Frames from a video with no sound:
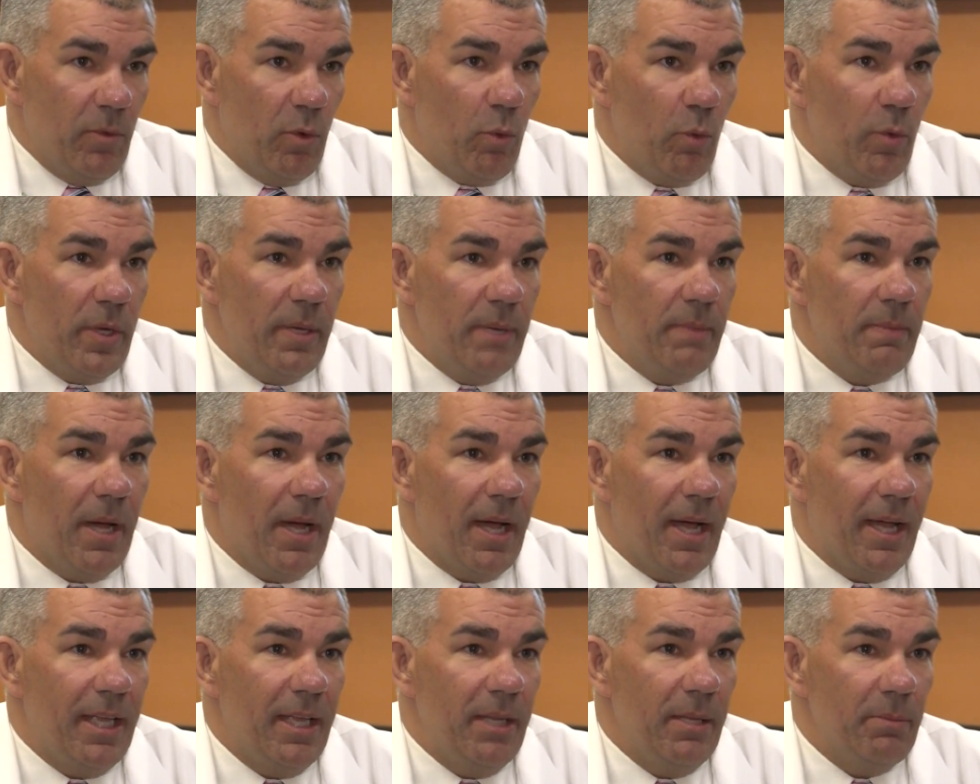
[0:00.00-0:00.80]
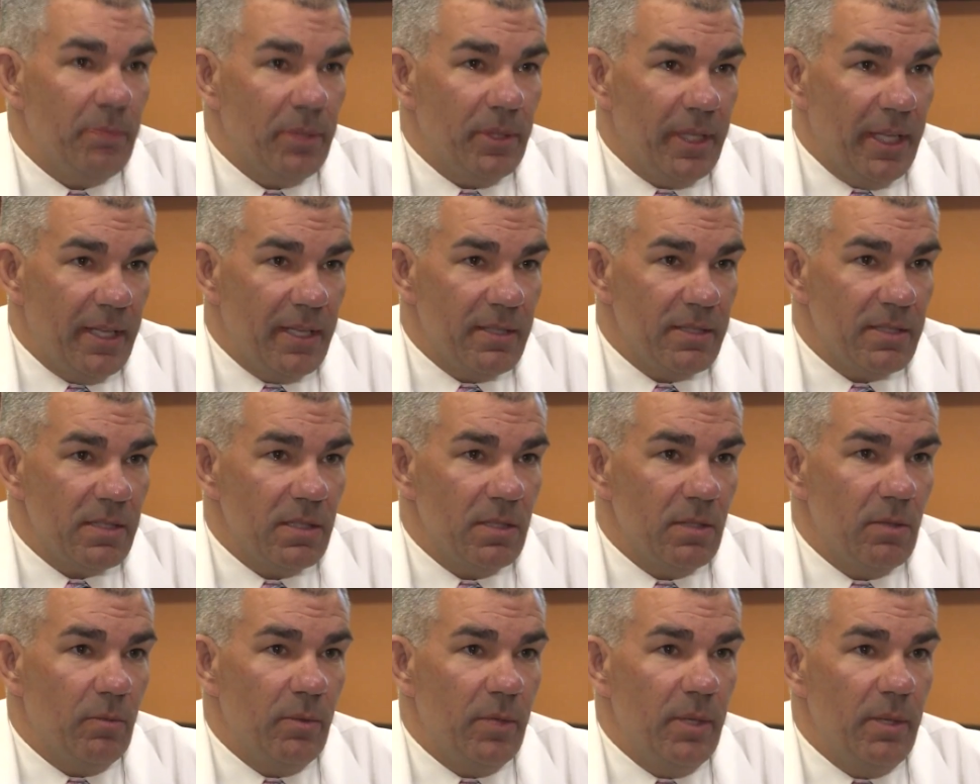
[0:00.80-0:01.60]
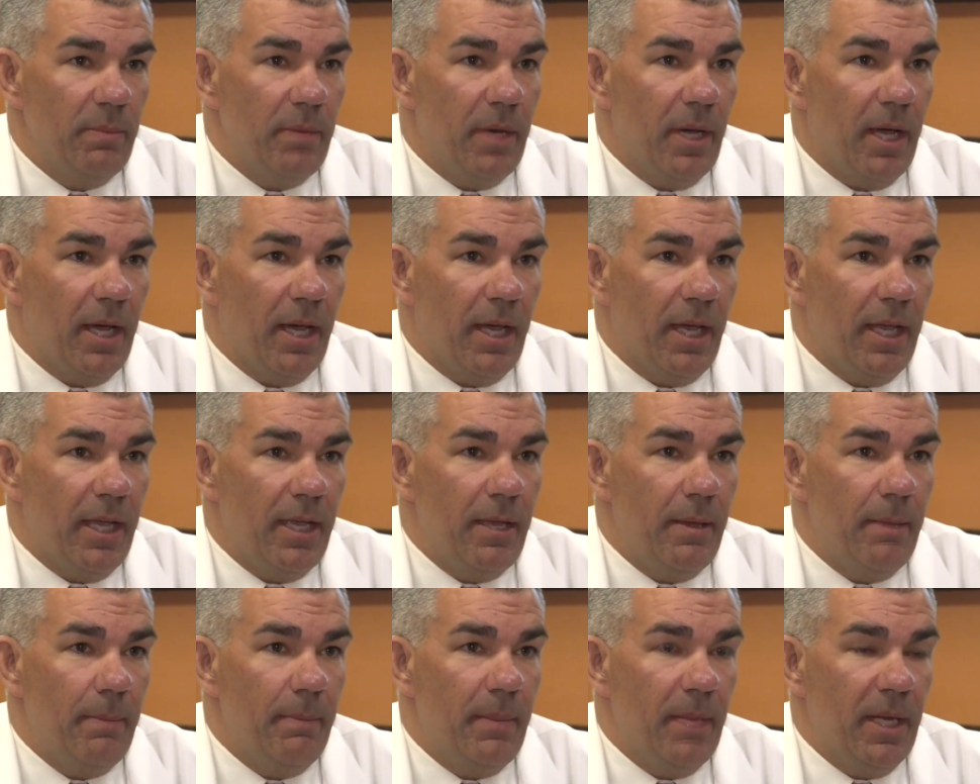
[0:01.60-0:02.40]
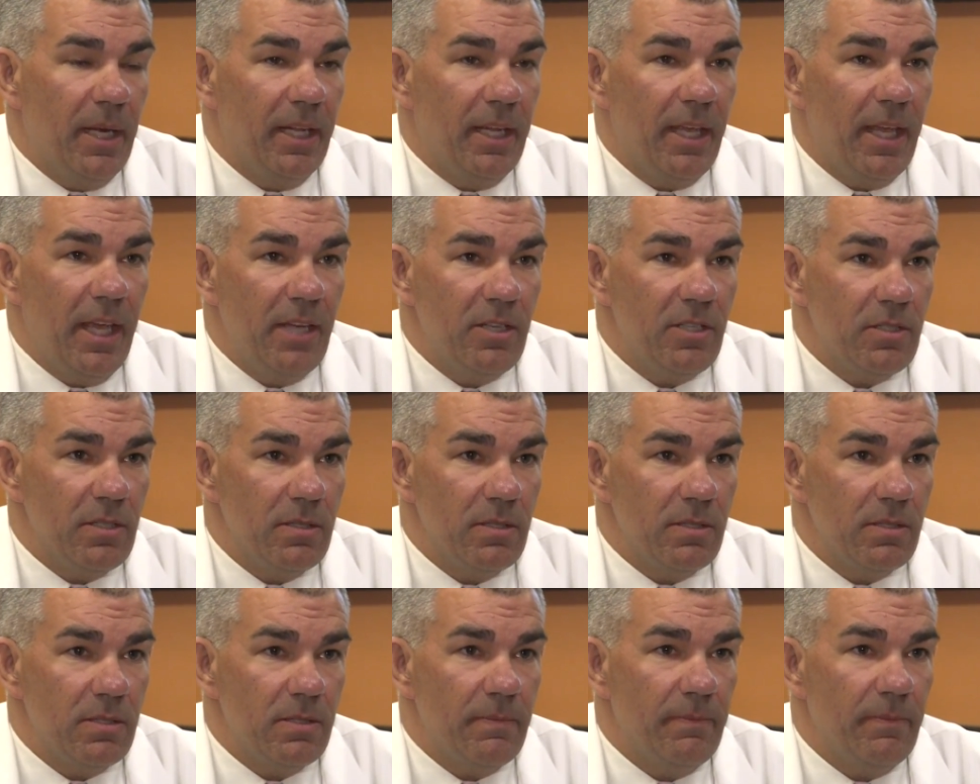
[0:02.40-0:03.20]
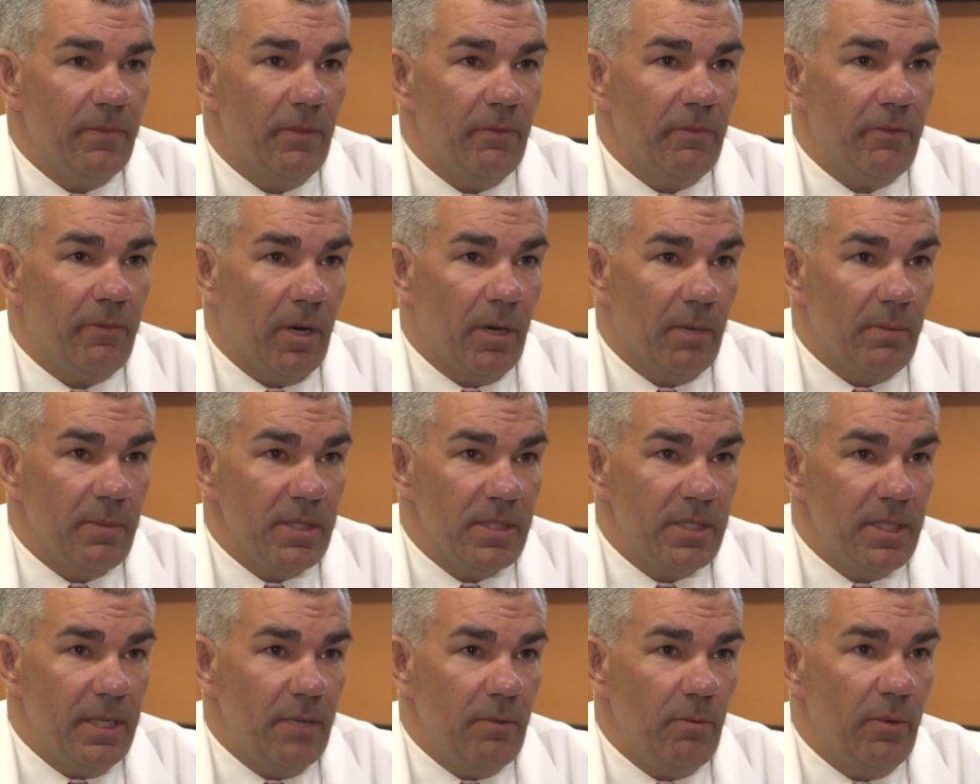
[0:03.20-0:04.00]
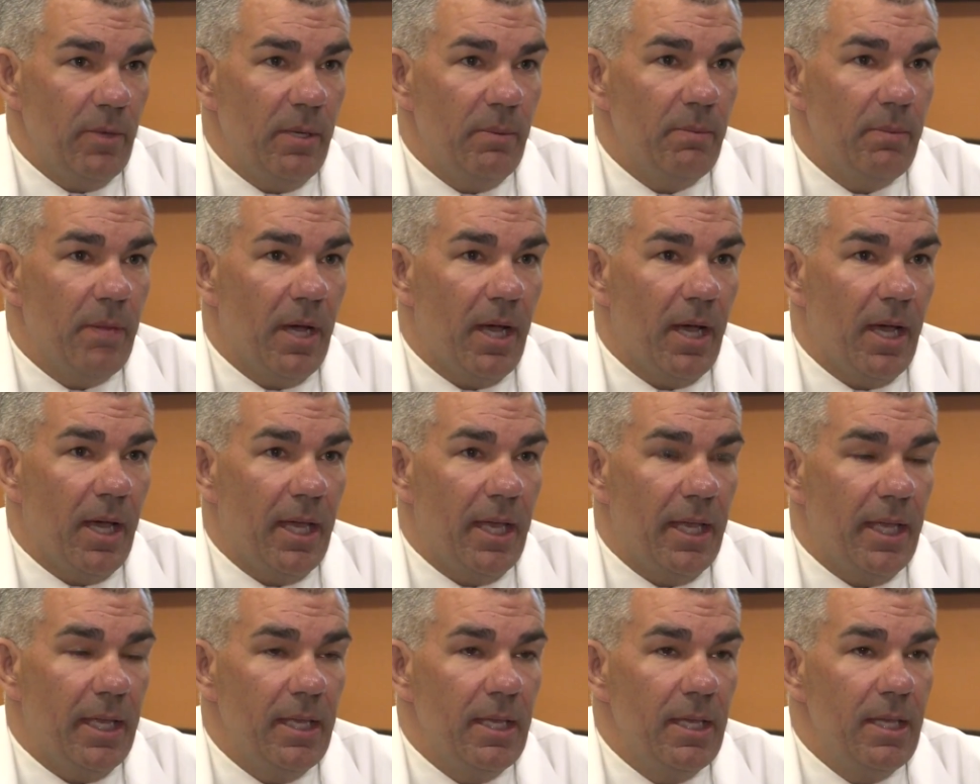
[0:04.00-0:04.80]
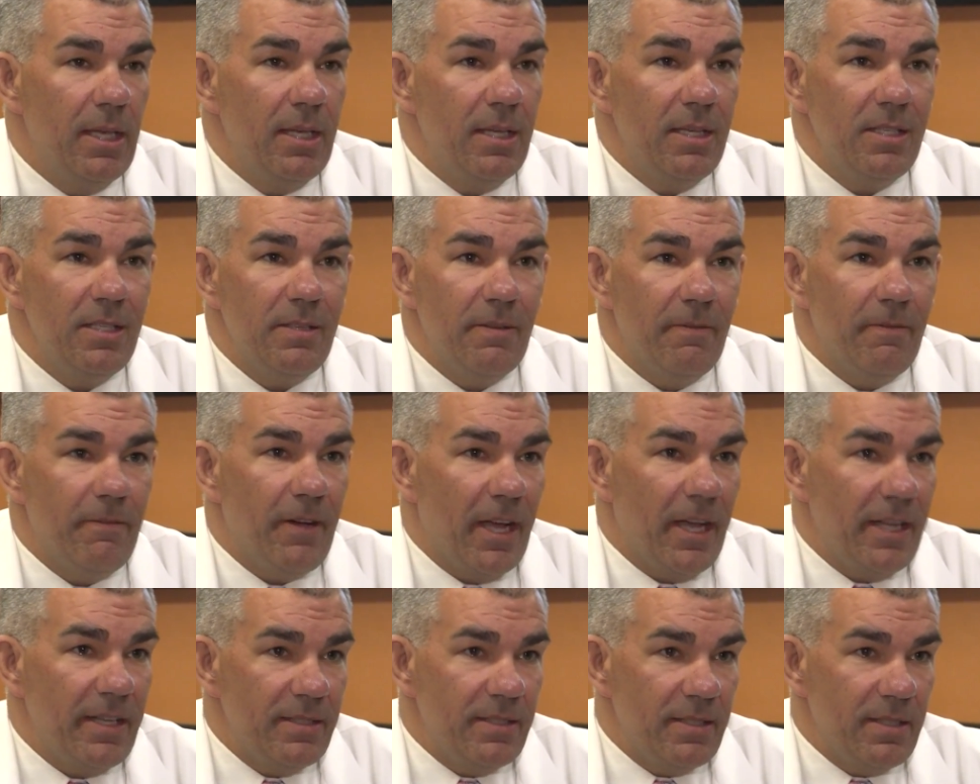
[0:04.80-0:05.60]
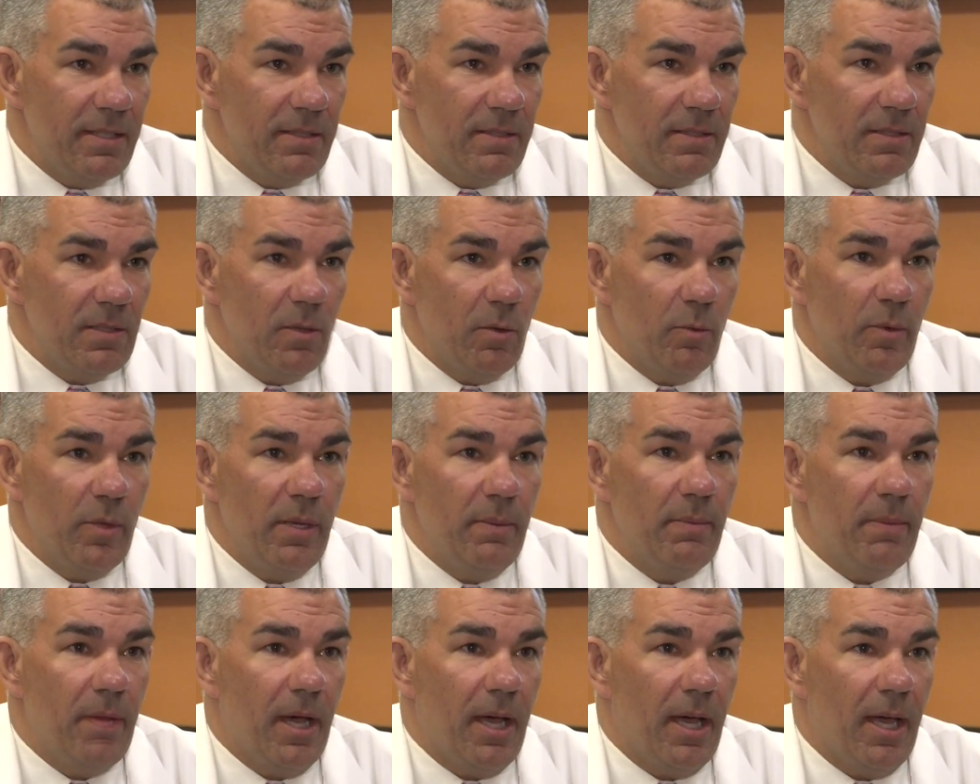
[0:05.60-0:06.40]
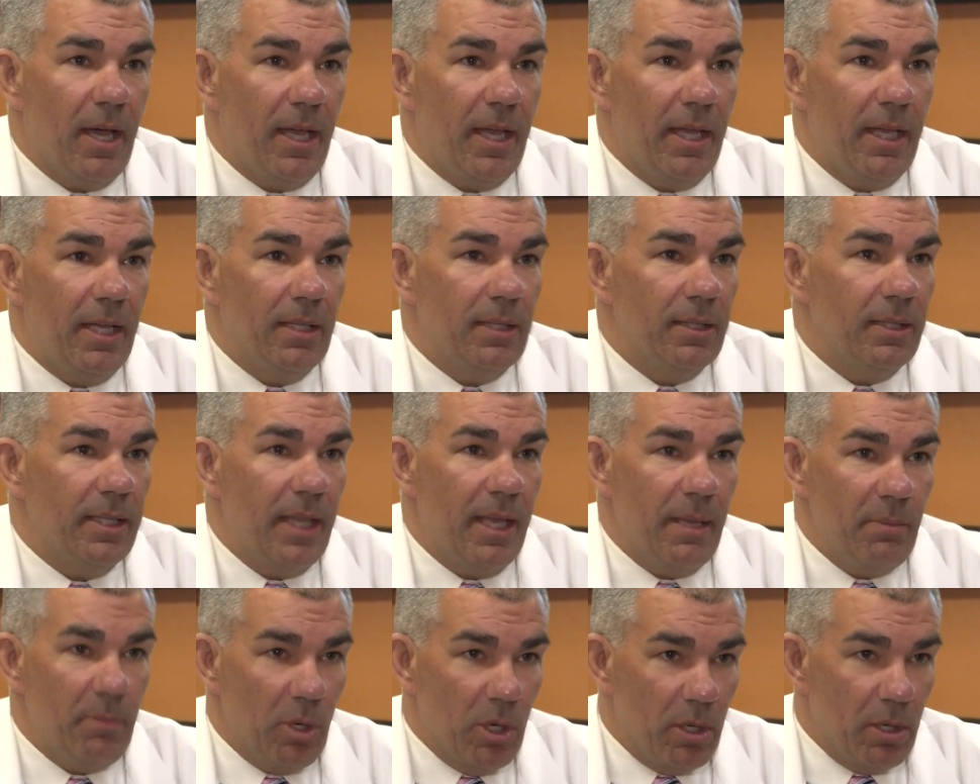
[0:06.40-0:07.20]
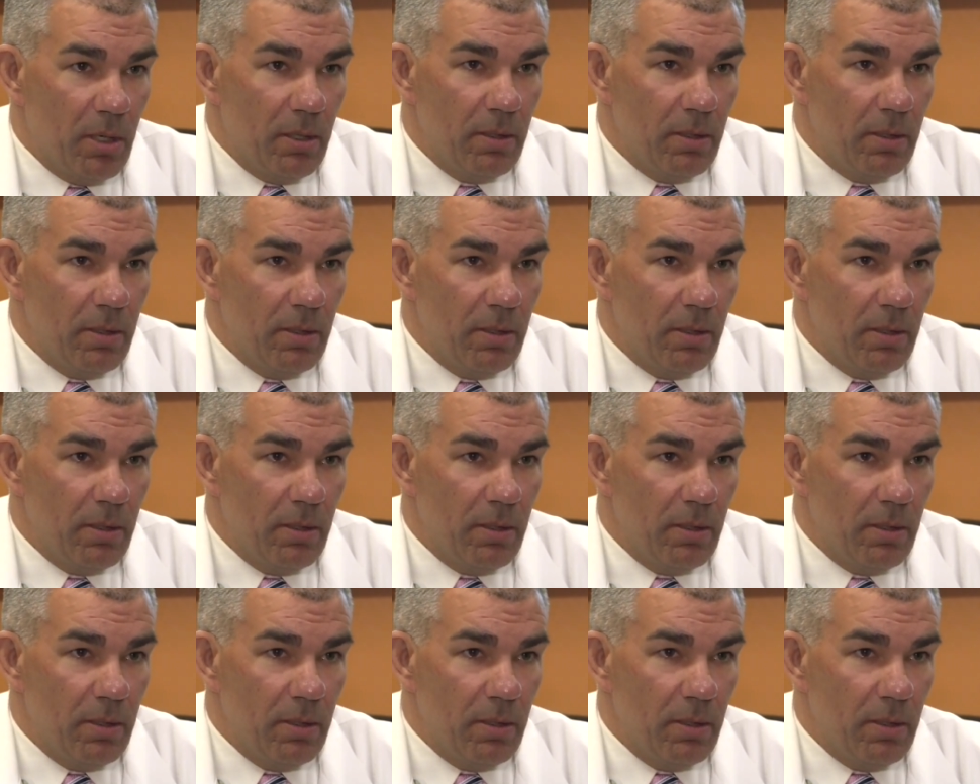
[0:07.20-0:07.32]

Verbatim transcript: We buy implants, we buy medications, pharmacy, we buy devices, we buy labor.